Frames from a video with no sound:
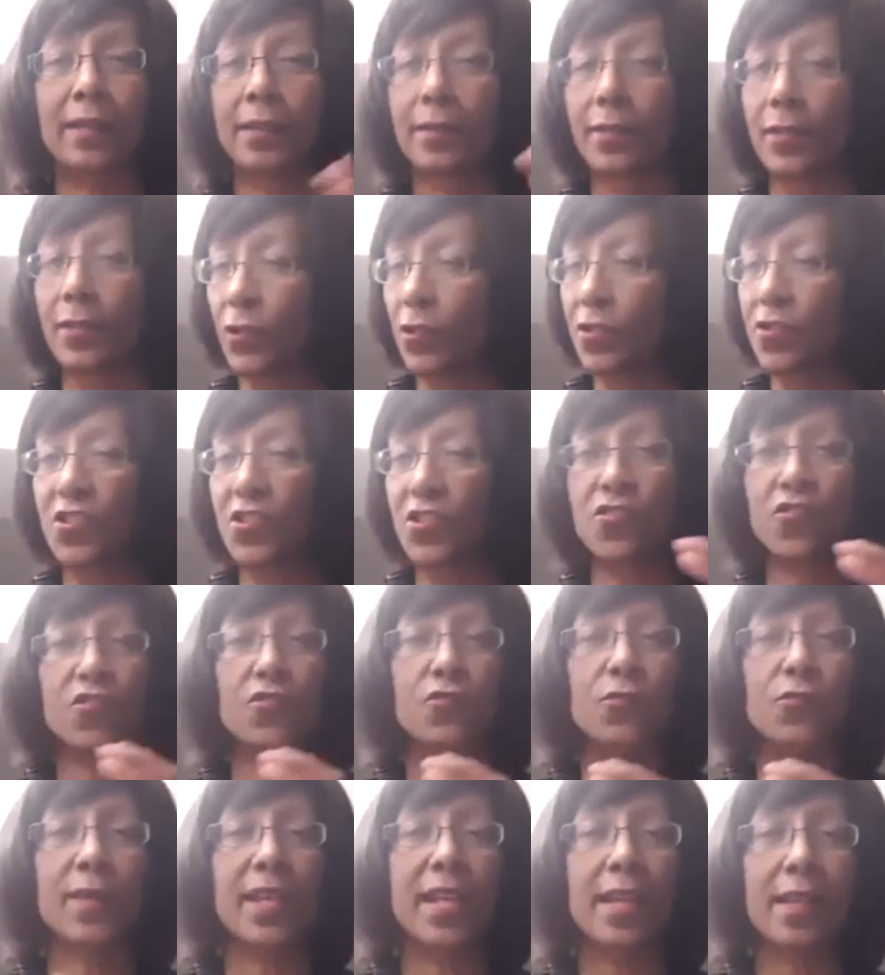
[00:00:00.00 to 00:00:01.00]
You can just
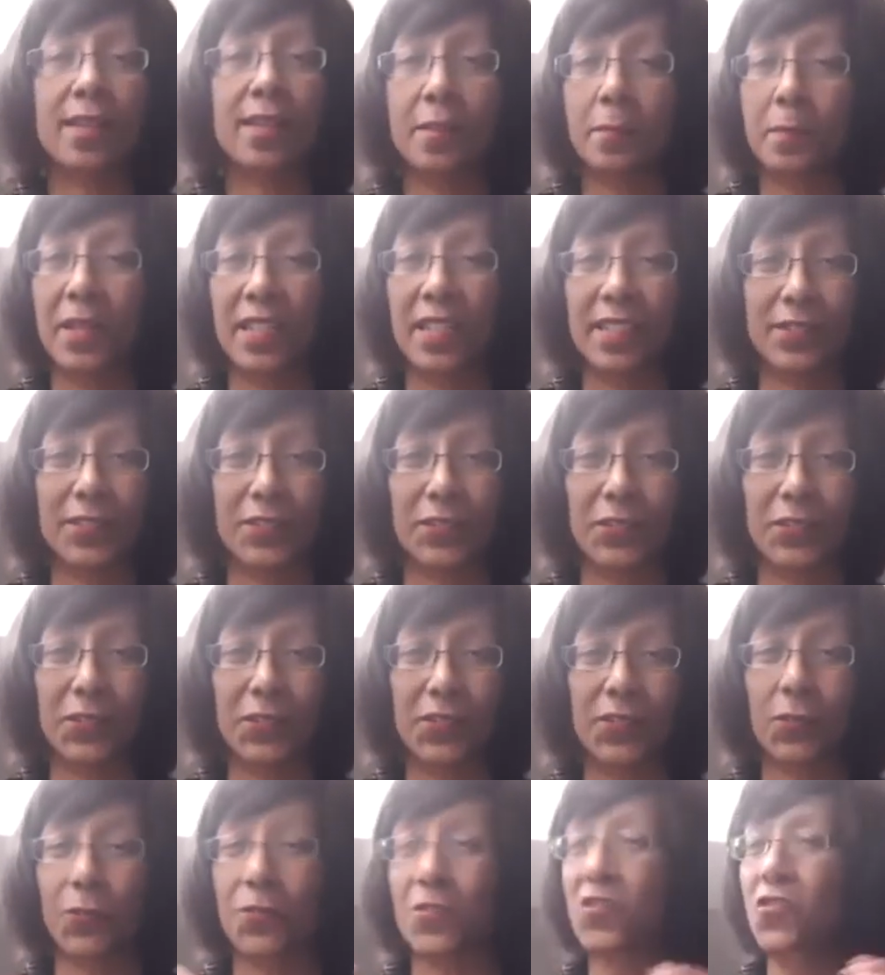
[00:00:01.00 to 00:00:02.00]
shrink the pixels
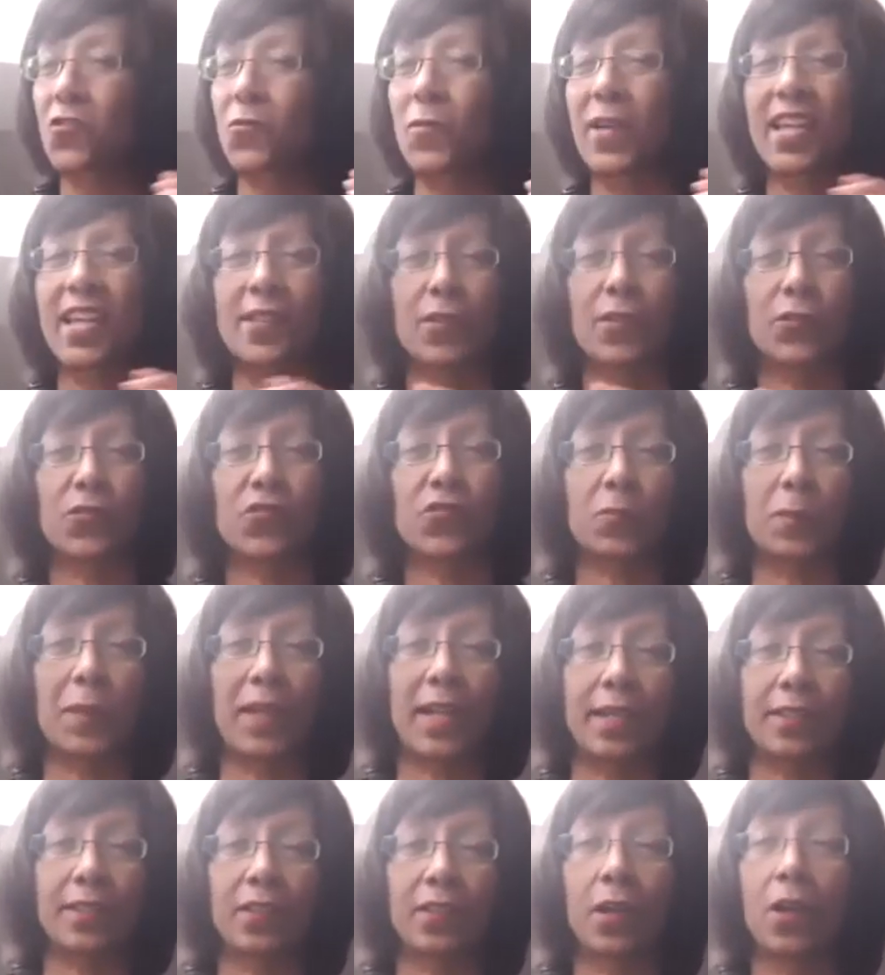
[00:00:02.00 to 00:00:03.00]
or shrink those
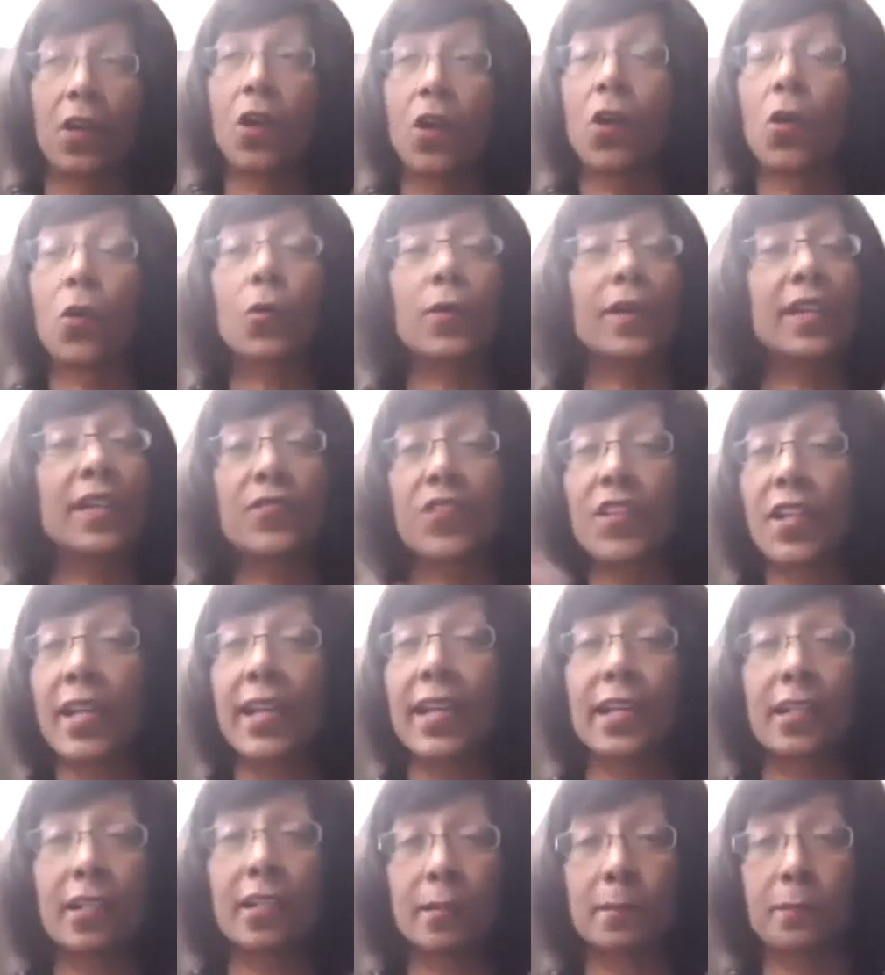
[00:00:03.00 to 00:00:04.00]
spots or even
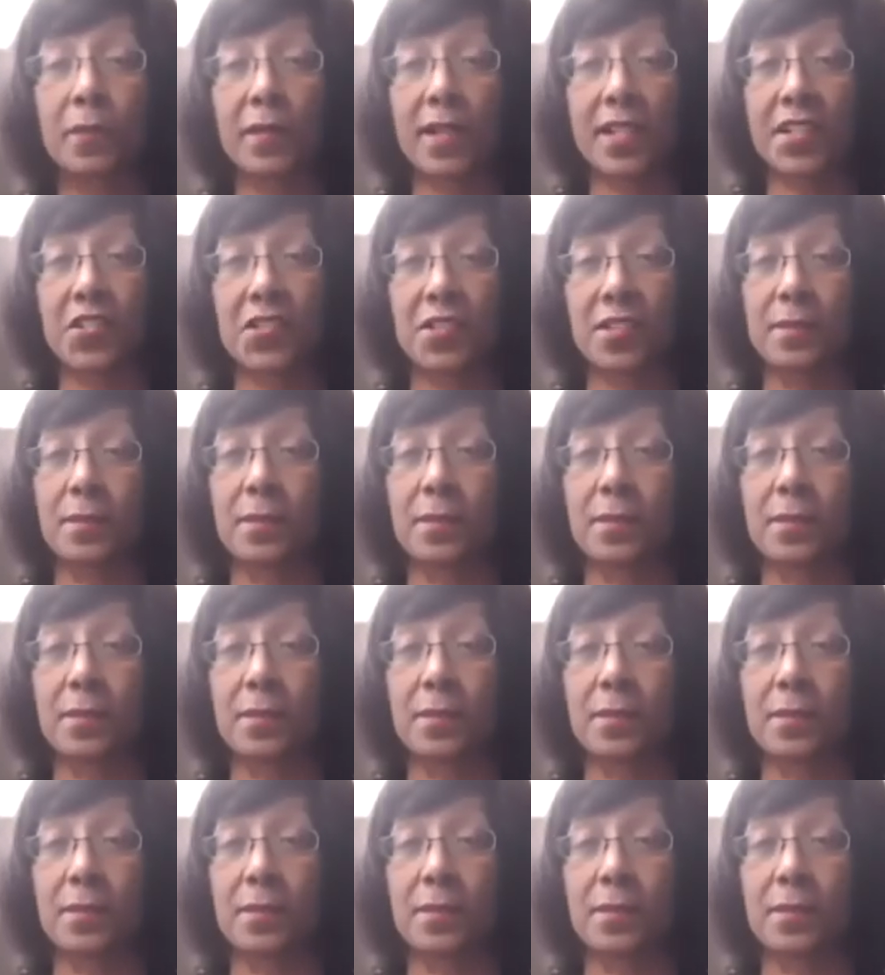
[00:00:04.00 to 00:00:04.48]
airbrush them.